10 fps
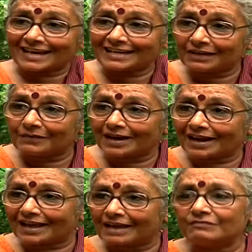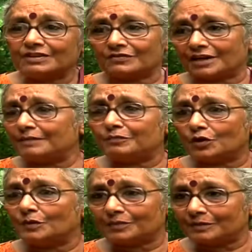standing where I am with very
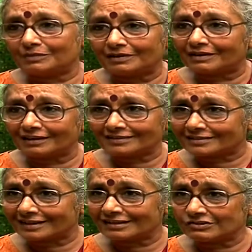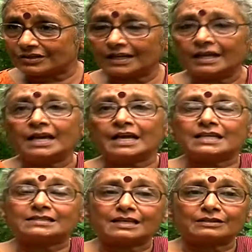poor people in this country,
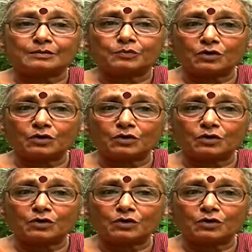is that